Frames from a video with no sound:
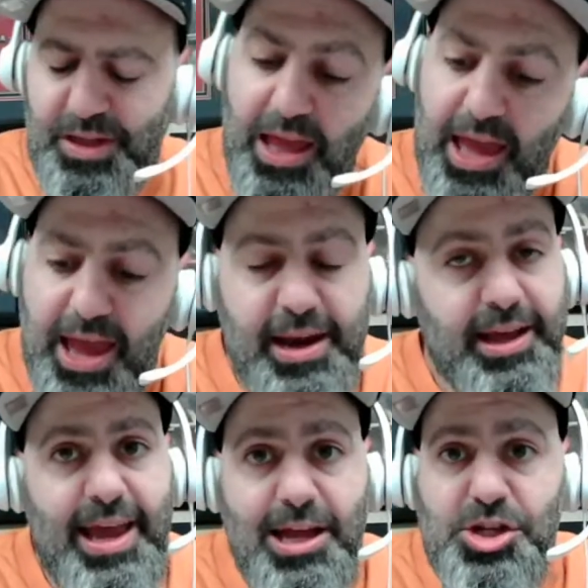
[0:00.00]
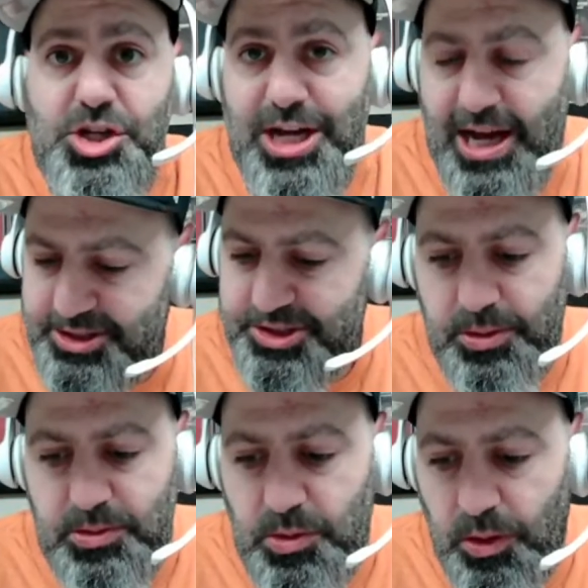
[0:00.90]
And again, shots
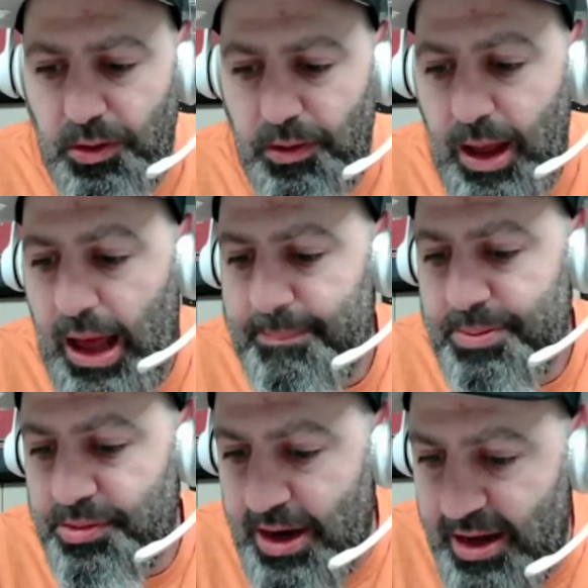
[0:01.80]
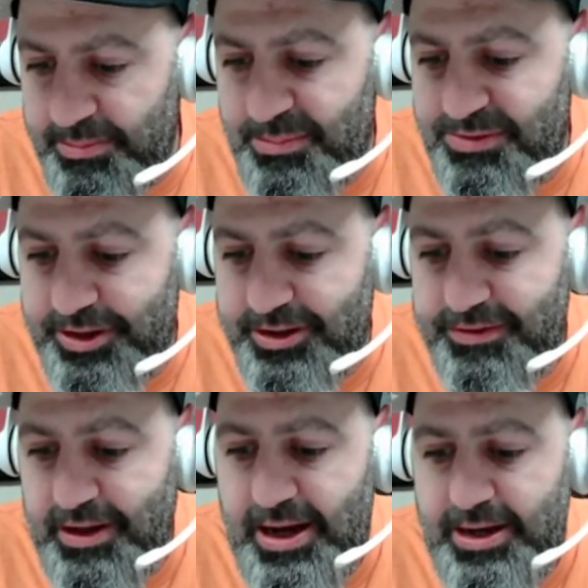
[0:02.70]
on goal, a problem for the
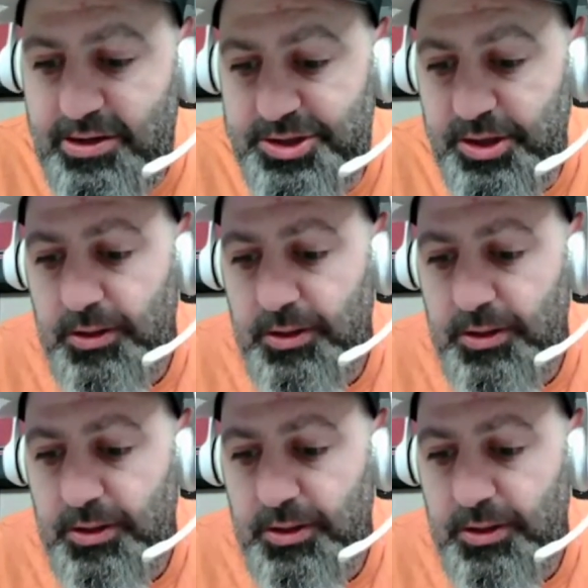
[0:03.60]
Flyers.